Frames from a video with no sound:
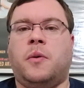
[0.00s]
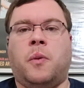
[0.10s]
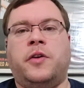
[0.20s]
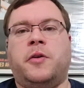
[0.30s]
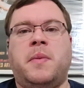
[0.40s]

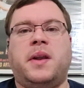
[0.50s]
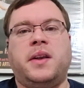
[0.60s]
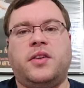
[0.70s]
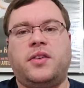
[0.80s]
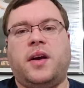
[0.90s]
wonderment and
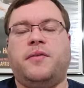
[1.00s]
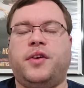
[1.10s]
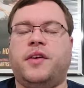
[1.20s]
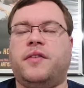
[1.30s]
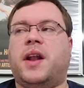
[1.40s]

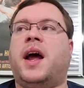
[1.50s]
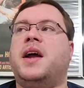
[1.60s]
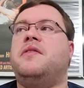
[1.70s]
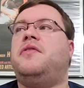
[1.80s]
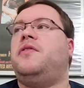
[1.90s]
discovery of
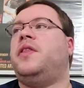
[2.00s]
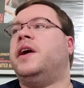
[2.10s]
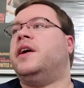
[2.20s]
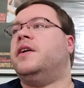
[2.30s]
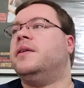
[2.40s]
life,
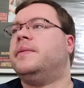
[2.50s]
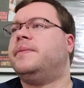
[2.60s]
they're